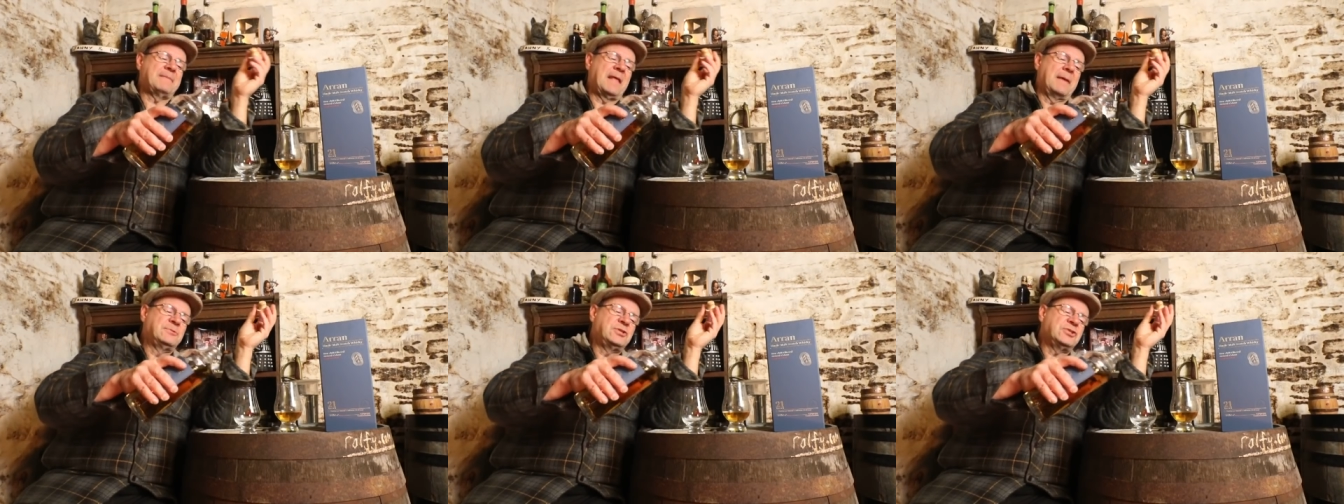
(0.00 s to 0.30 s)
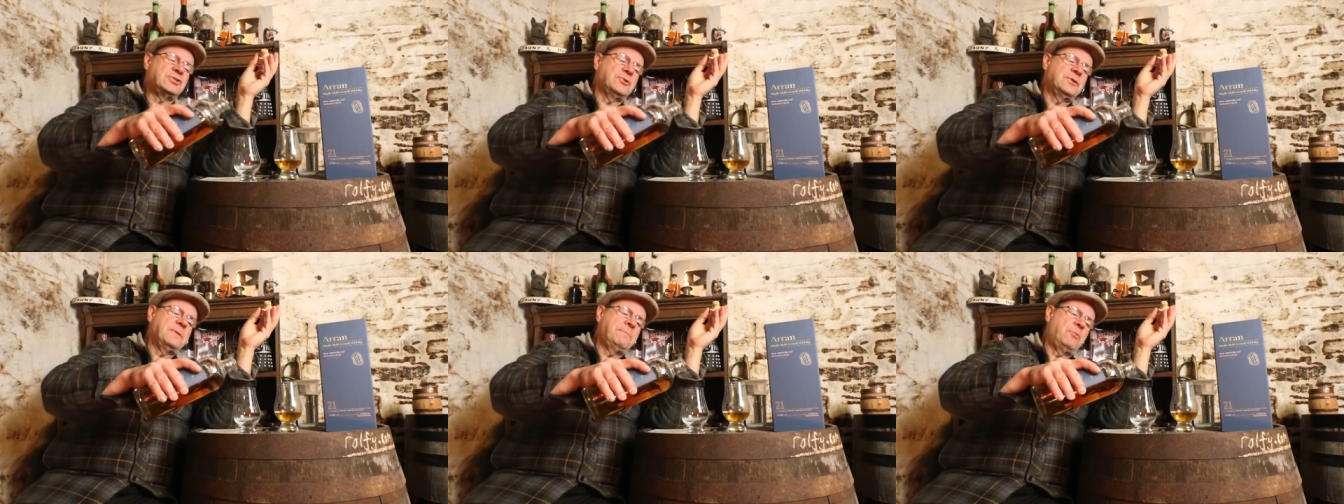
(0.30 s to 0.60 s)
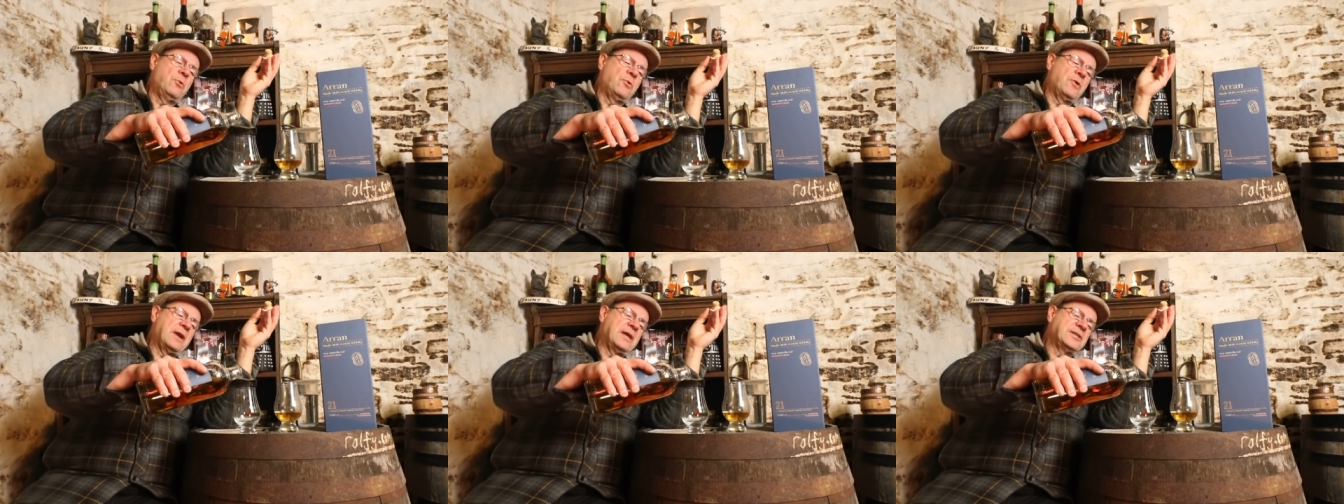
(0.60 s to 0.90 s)
I'm just going to
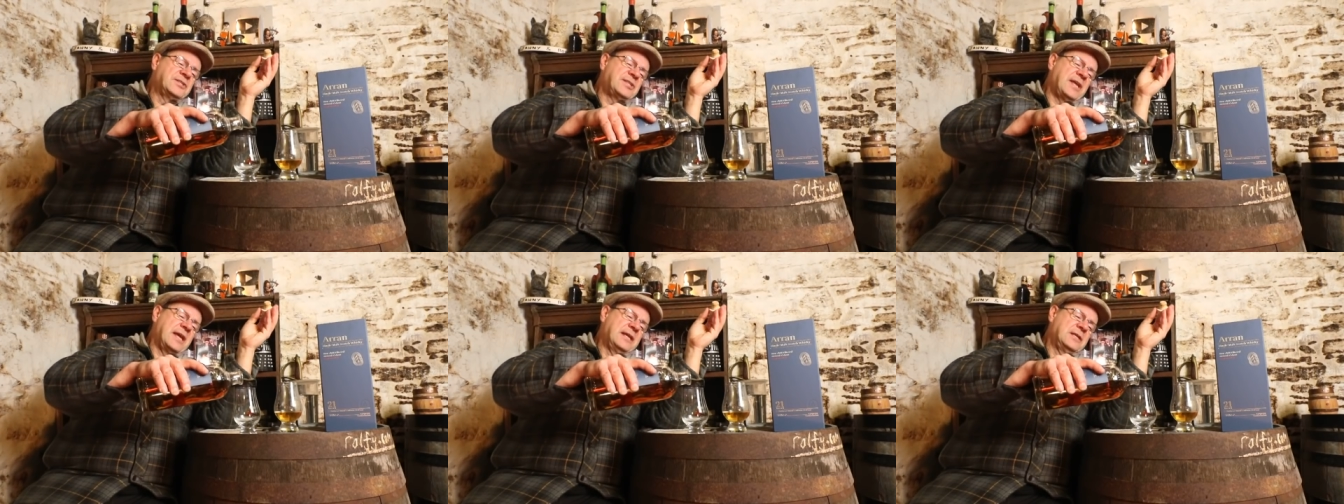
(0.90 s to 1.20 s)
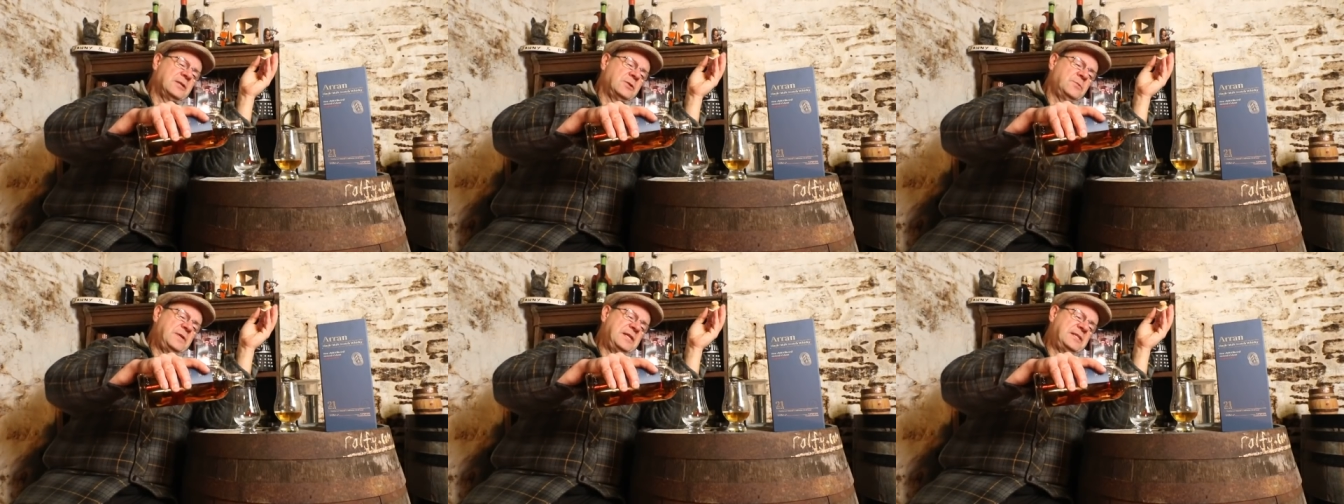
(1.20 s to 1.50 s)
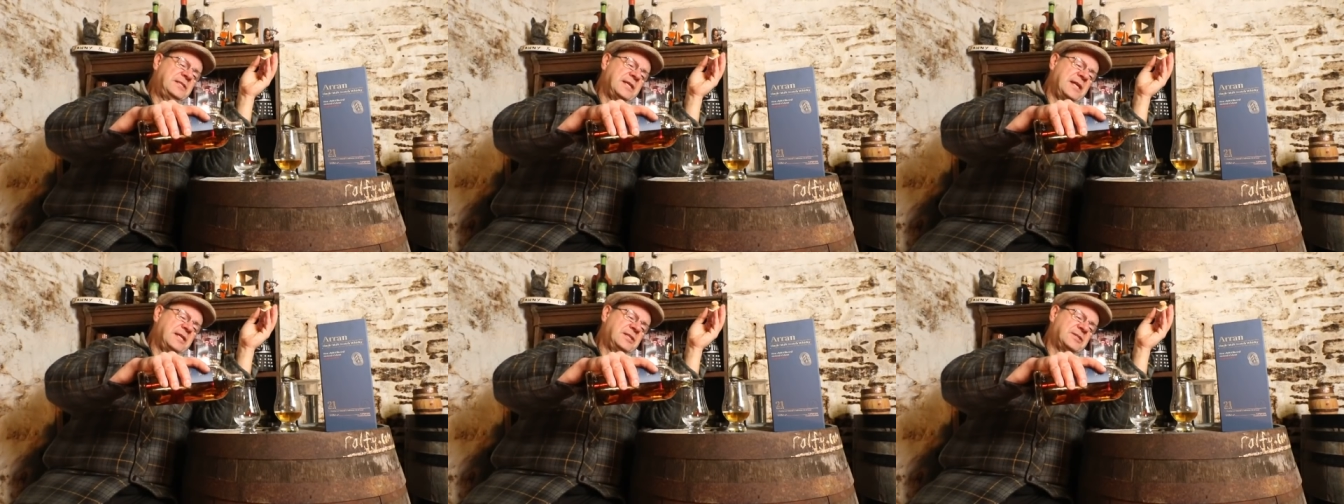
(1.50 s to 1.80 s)
pour a second
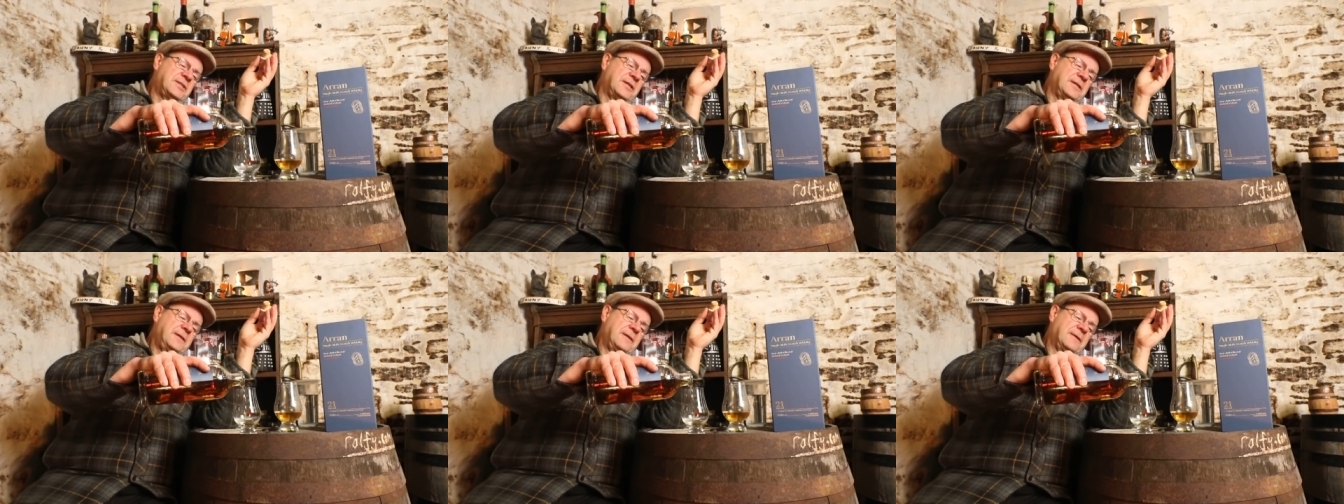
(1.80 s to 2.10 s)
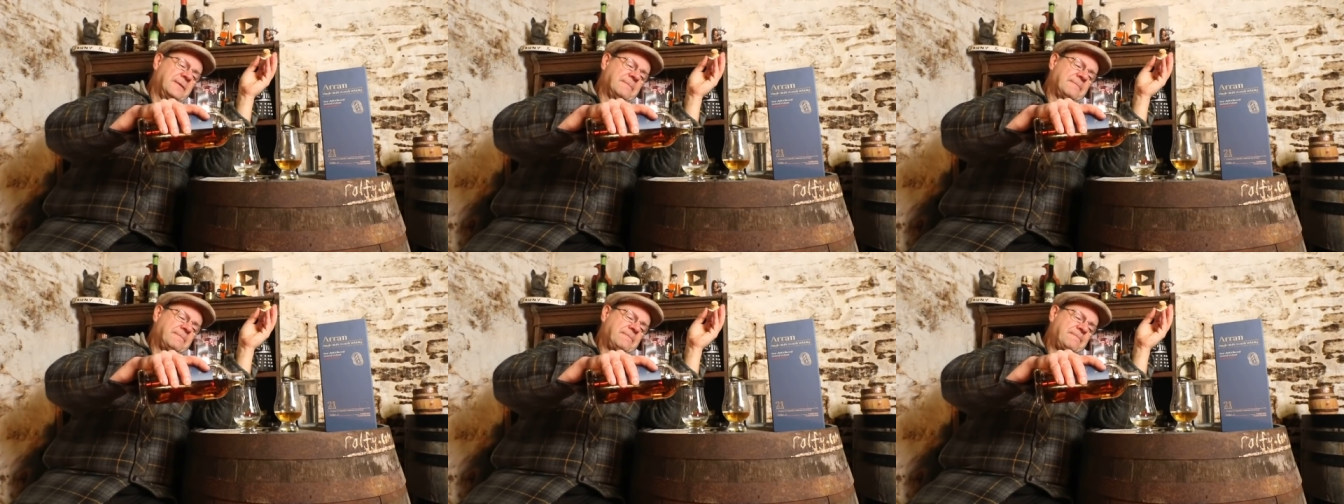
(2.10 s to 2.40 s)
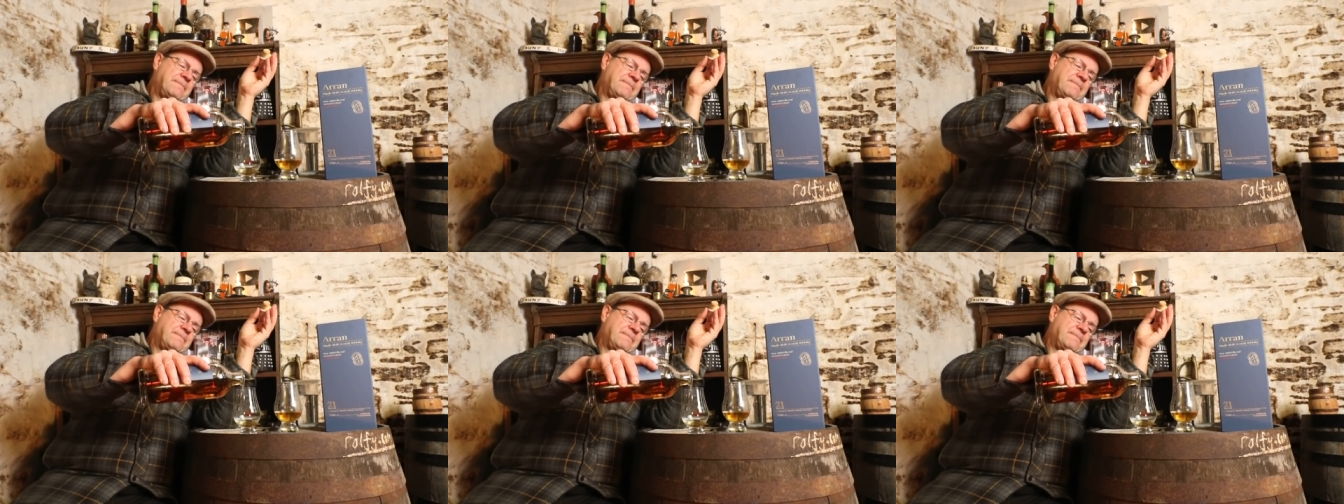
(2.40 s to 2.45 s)
wee taster here.